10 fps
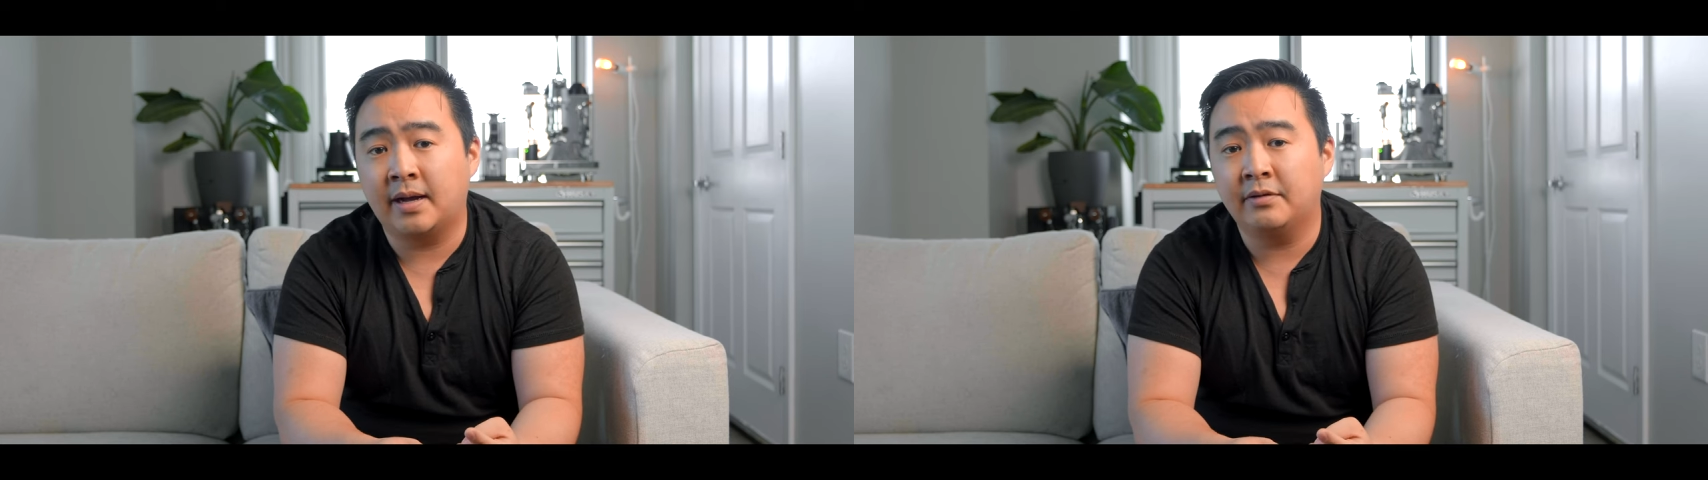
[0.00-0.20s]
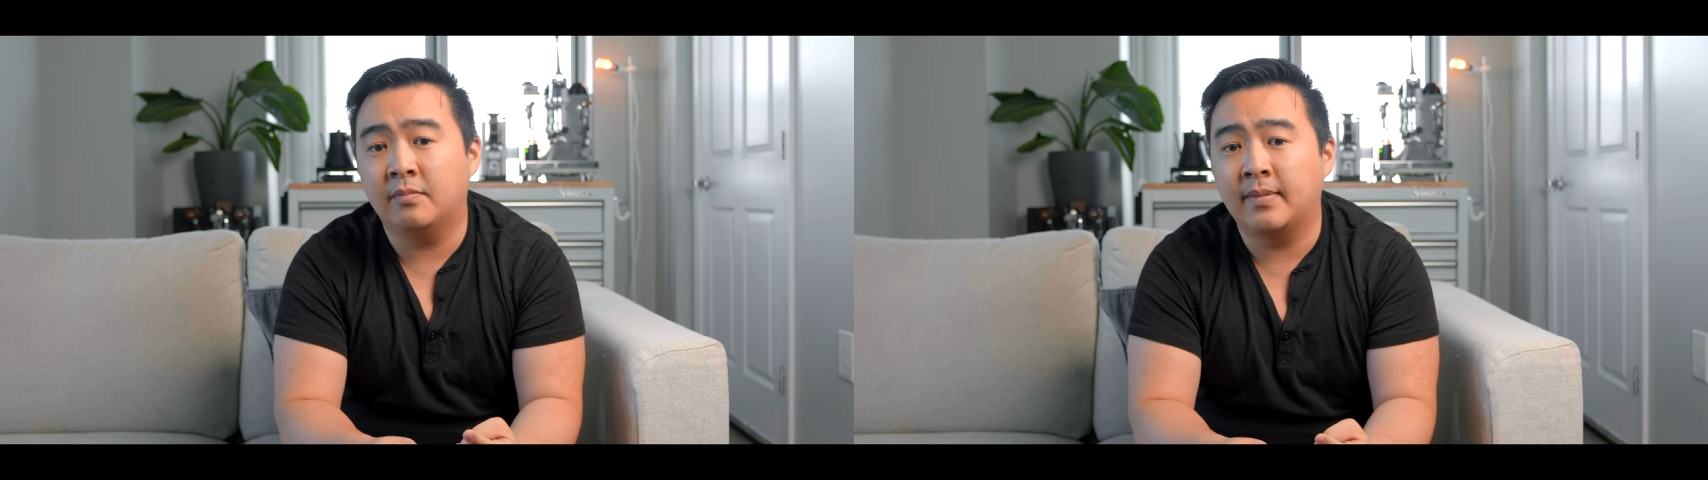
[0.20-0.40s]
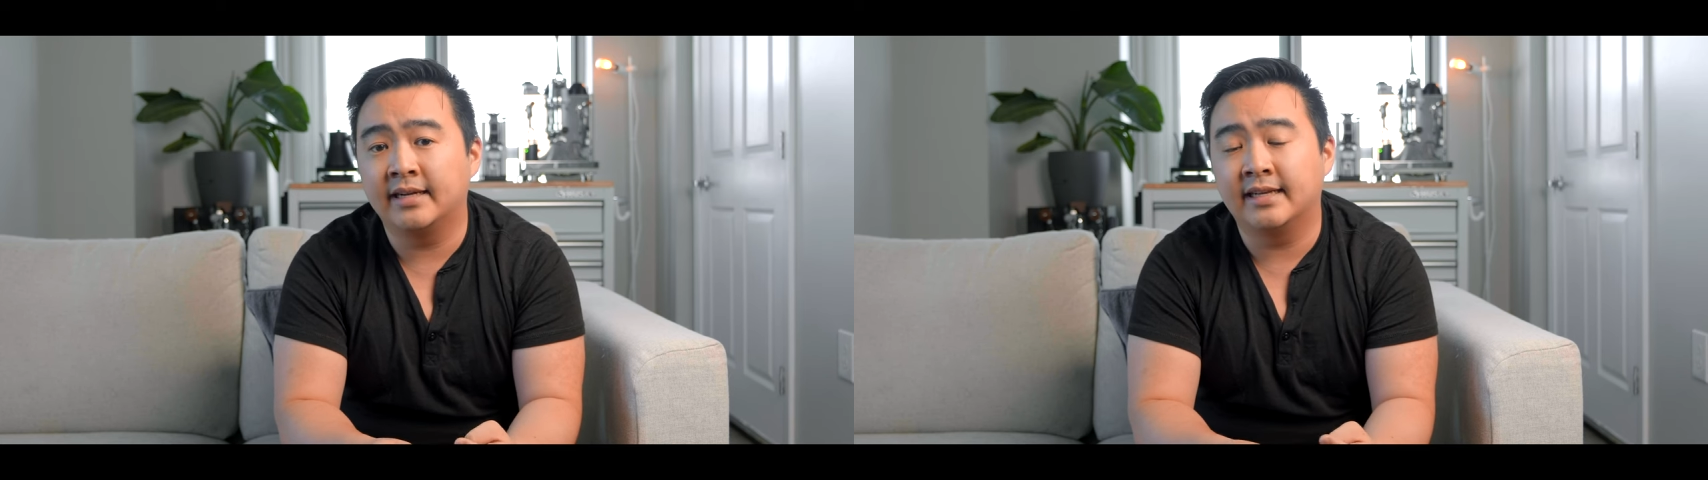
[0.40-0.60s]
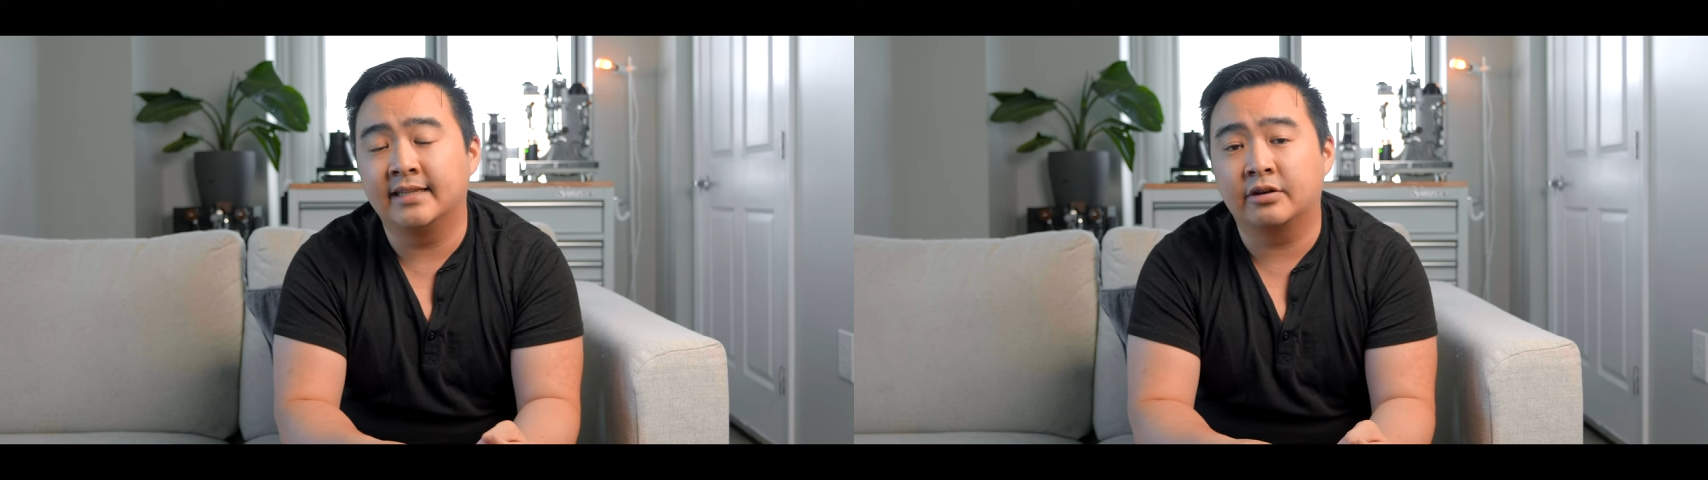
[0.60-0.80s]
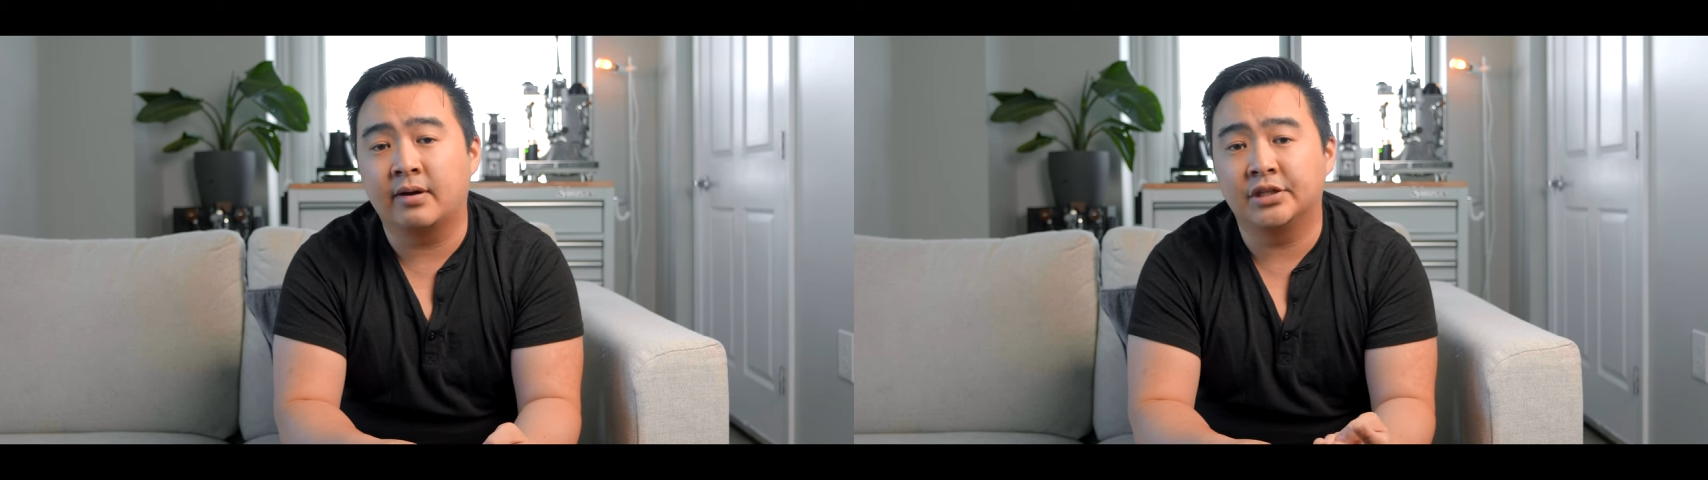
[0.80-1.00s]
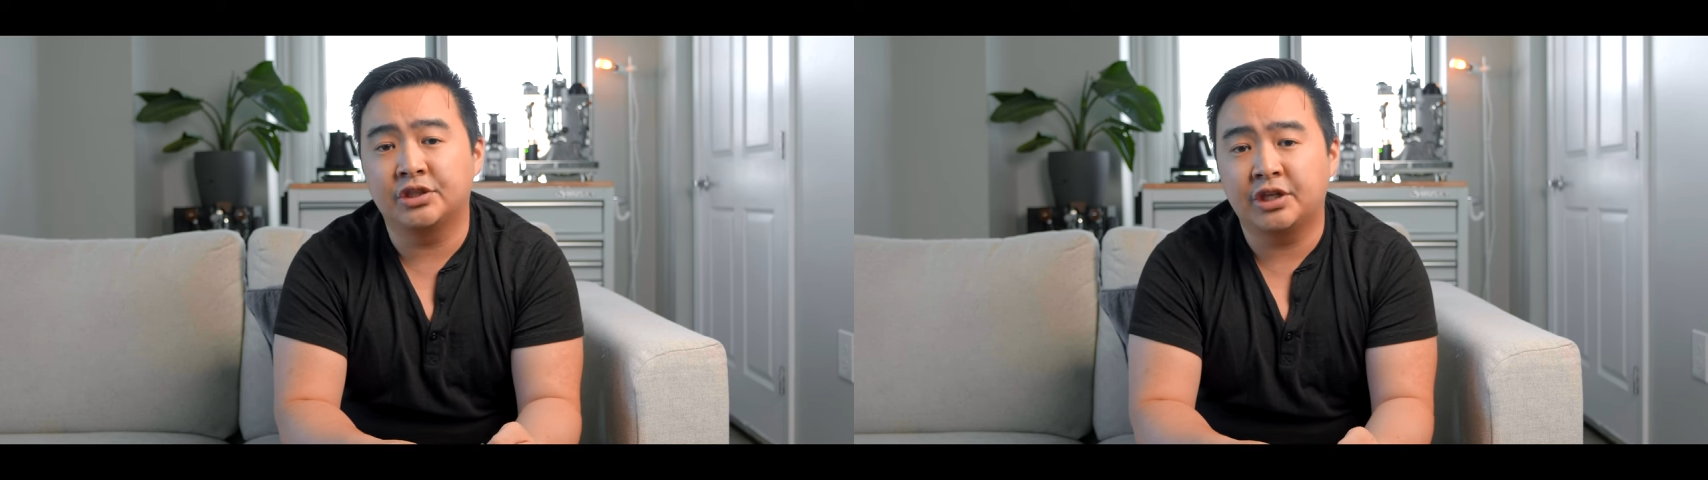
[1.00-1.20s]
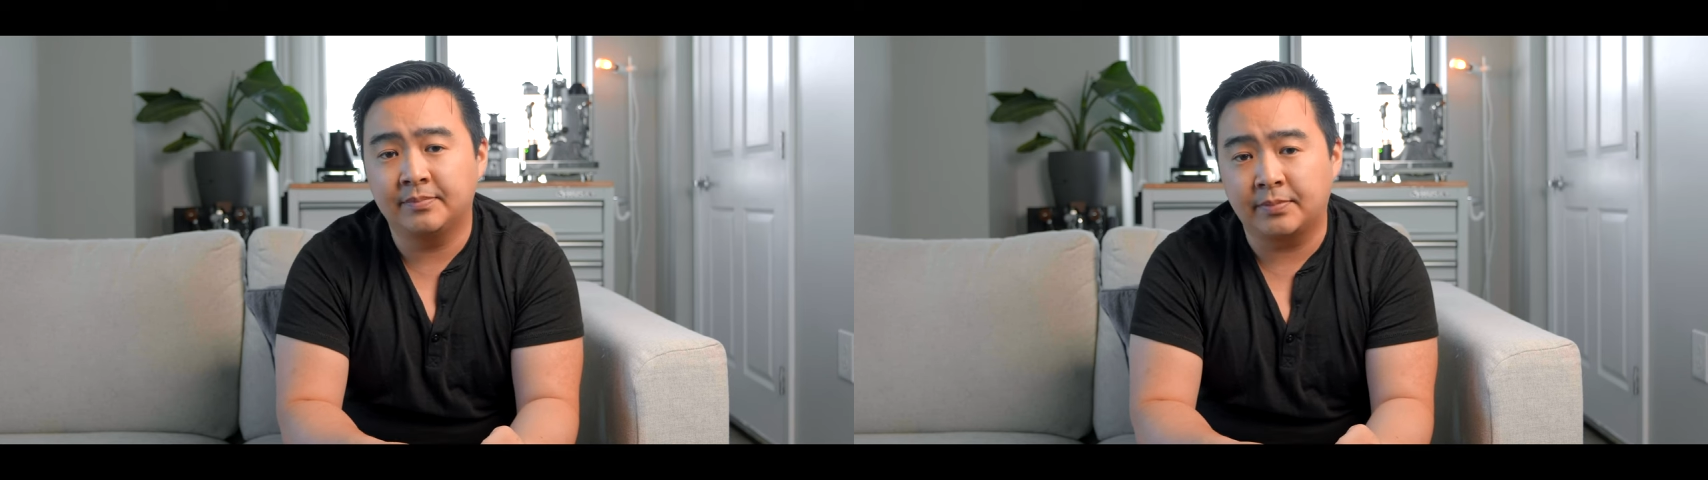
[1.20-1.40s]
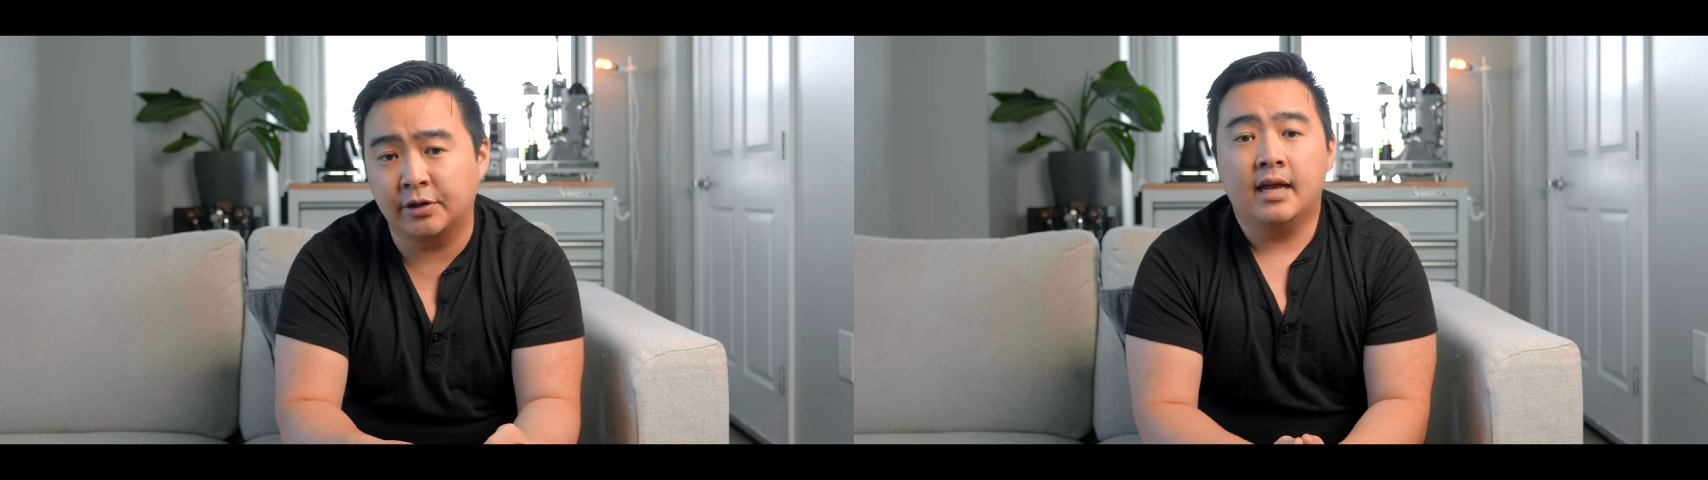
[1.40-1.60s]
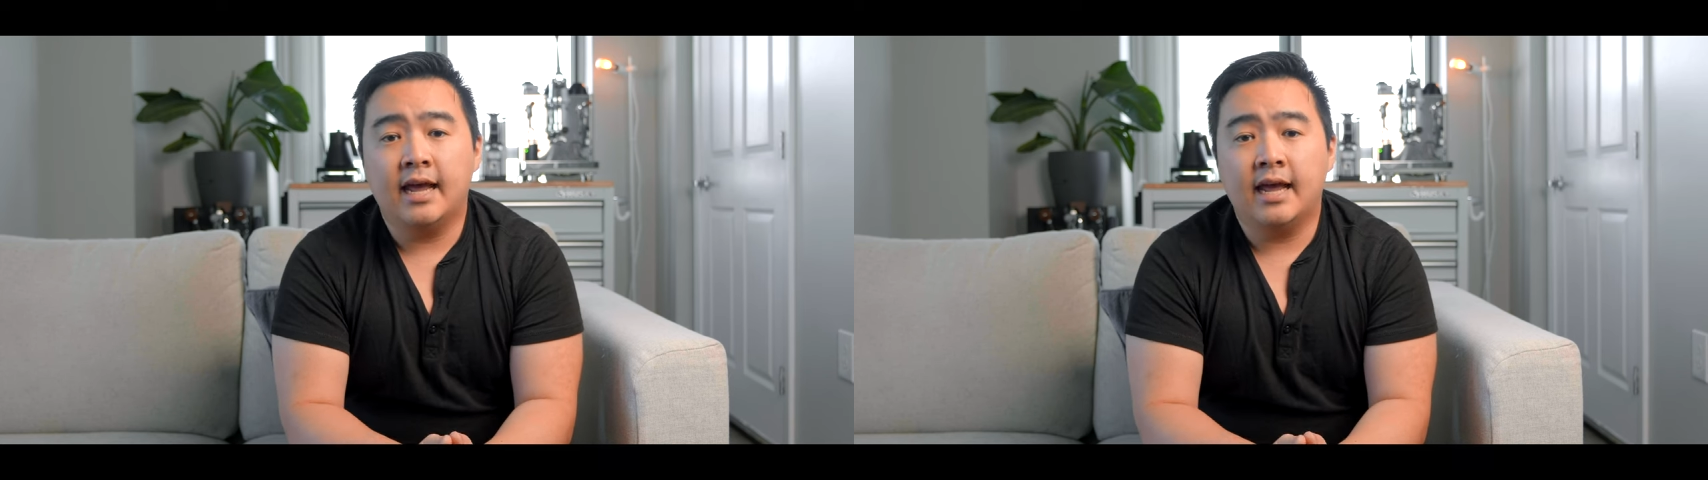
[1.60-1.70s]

might remain in the grind's chamber.